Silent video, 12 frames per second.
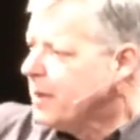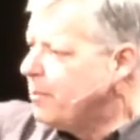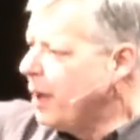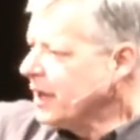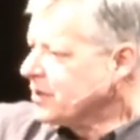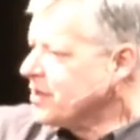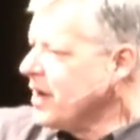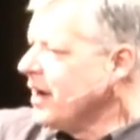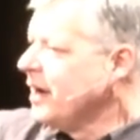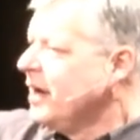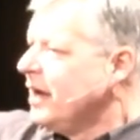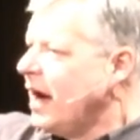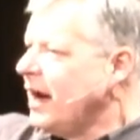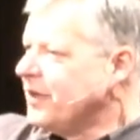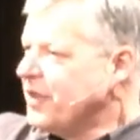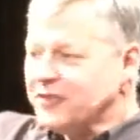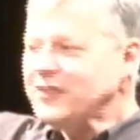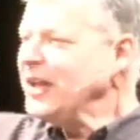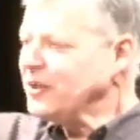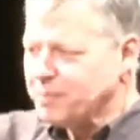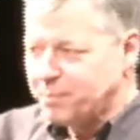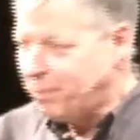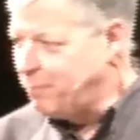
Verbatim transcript: but uh, uh, this needs